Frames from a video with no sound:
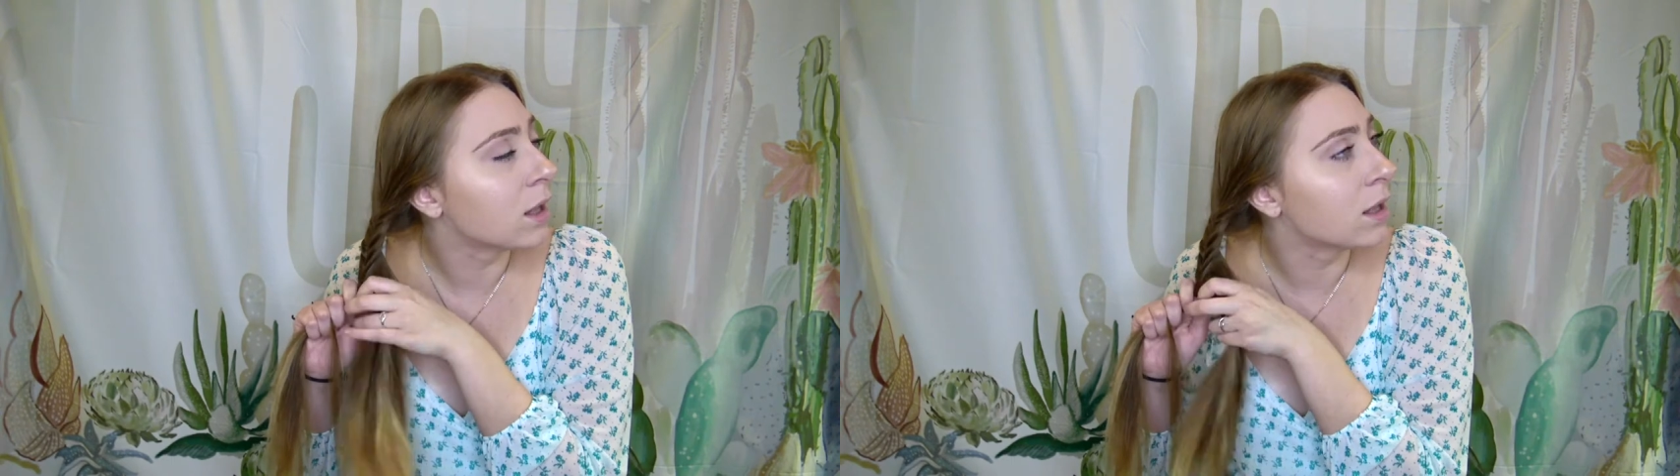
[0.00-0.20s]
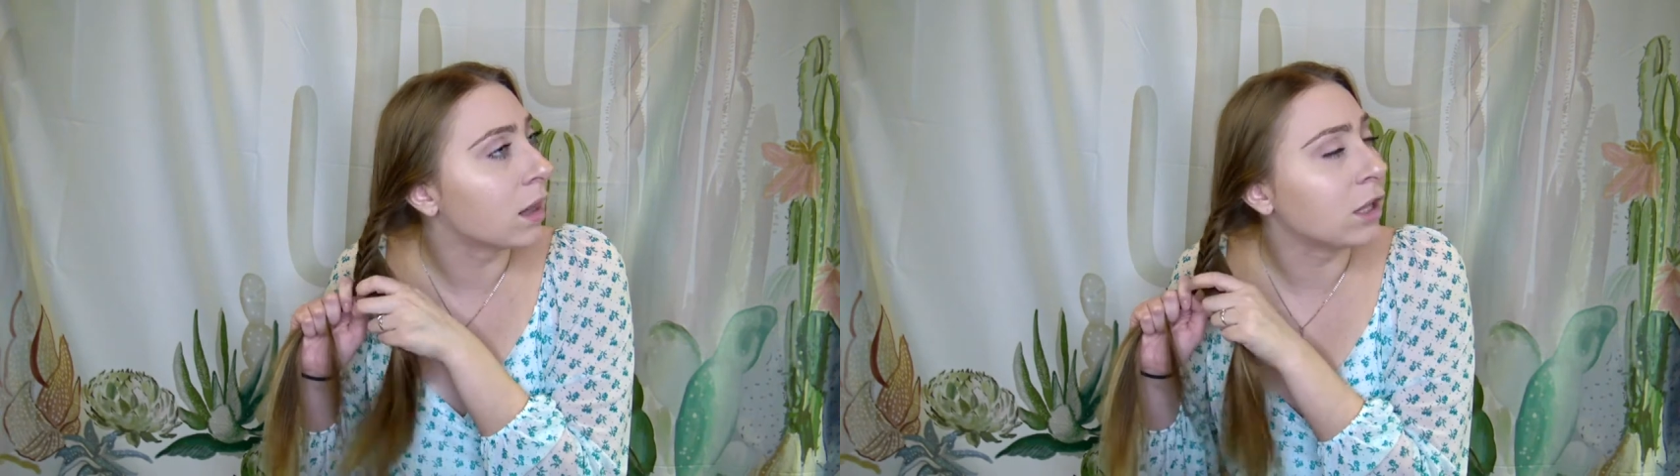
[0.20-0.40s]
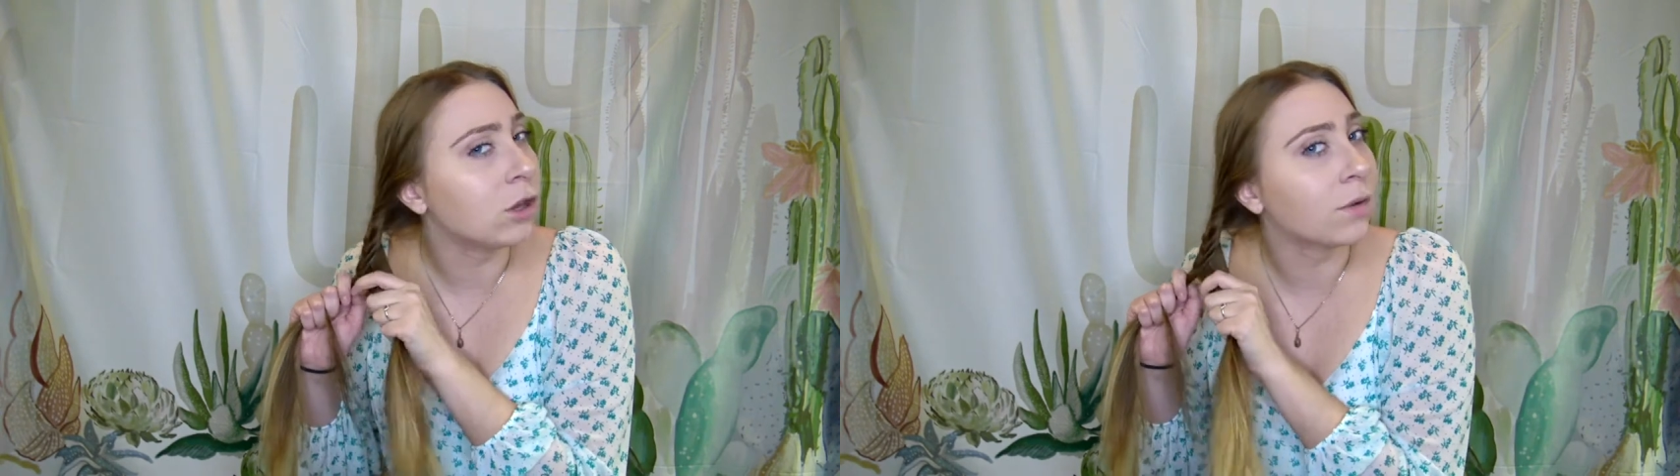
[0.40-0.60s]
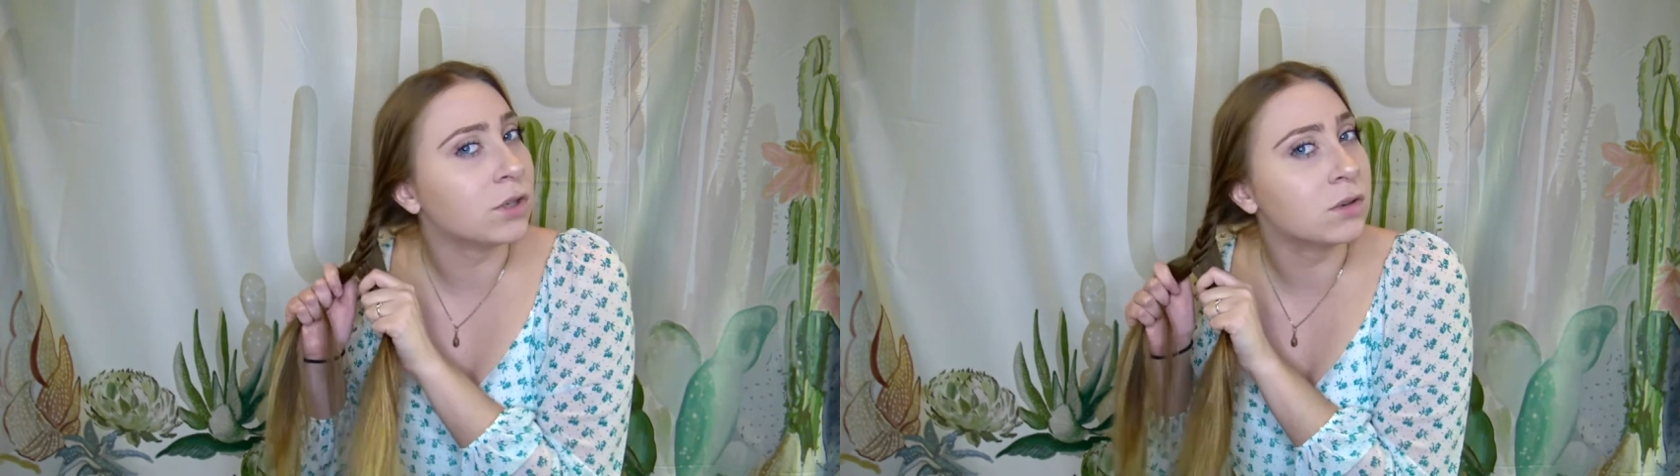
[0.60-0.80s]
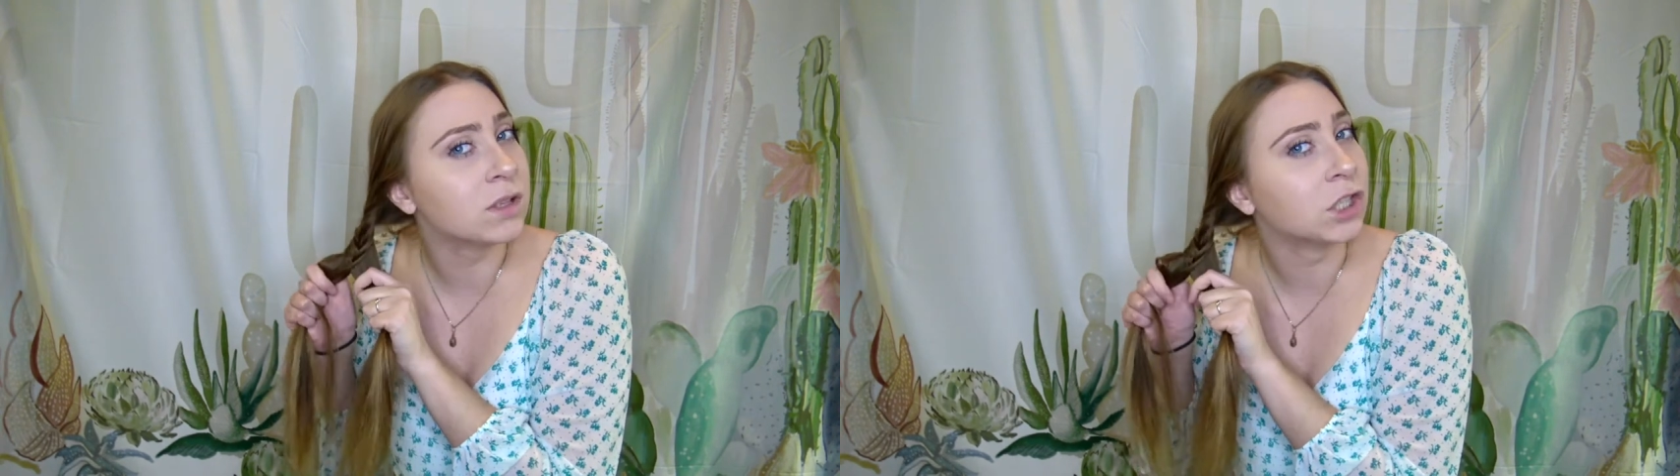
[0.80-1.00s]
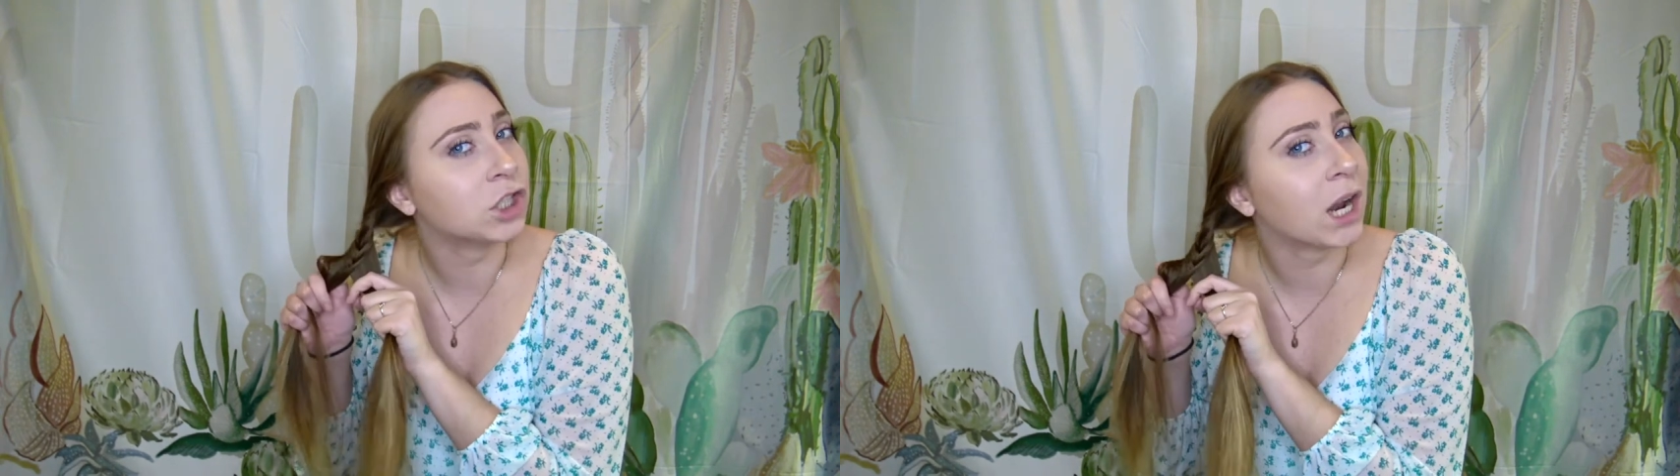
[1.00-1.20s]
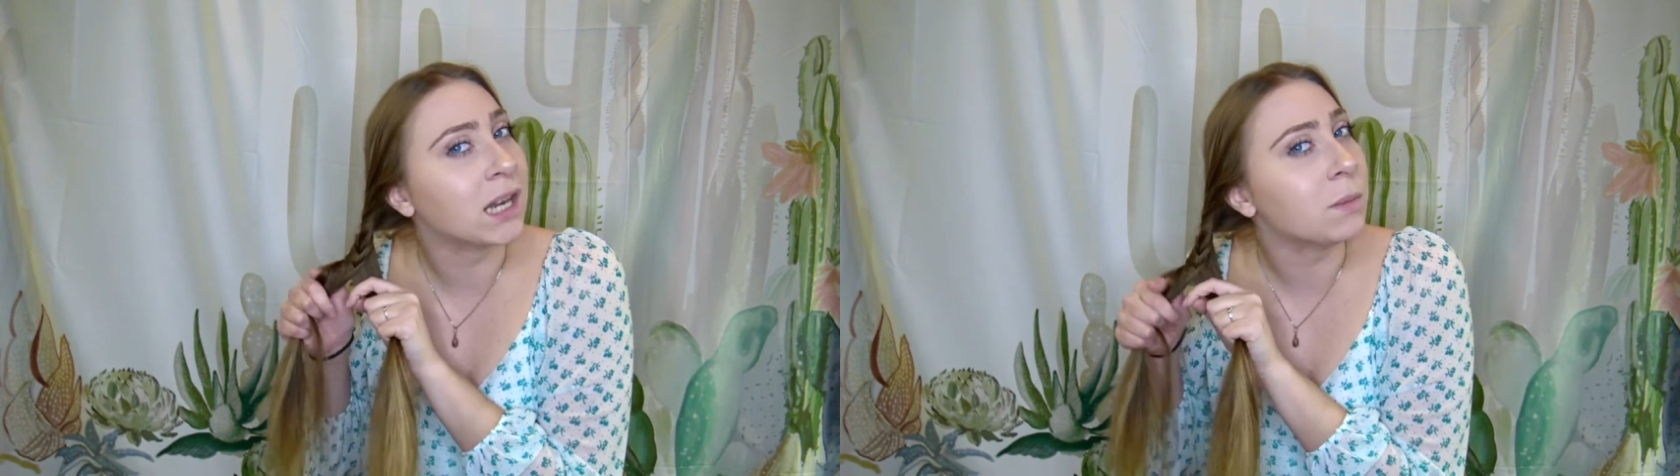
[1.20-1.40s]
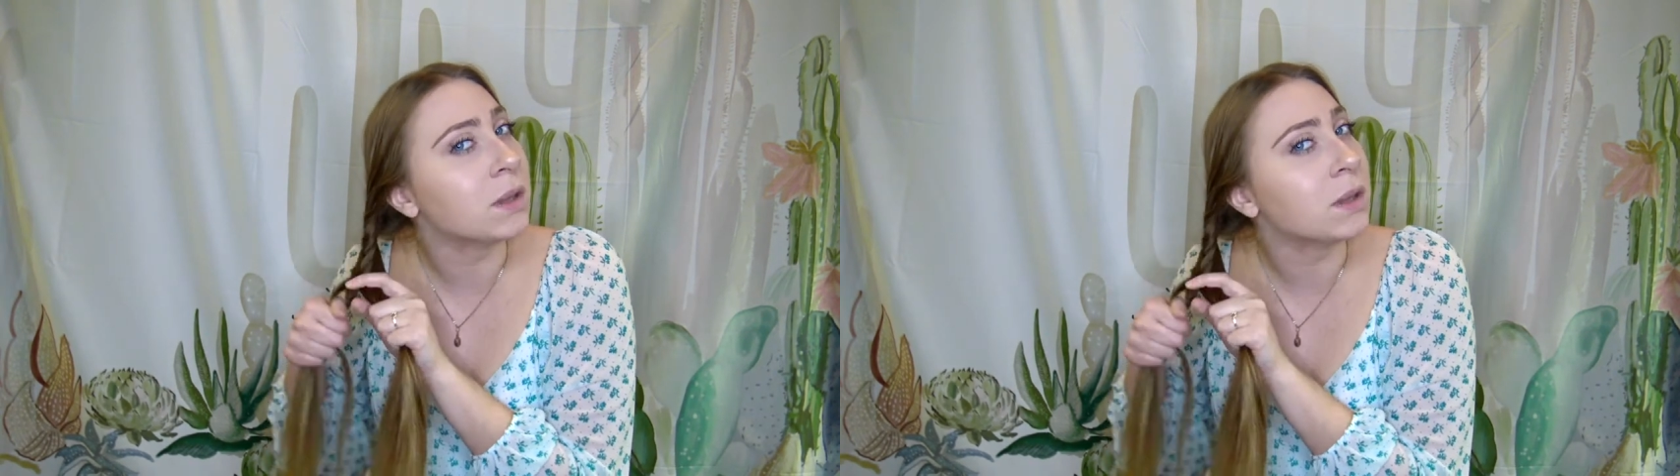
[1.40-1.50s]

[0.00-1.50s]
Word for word: It, like you have to use such tiny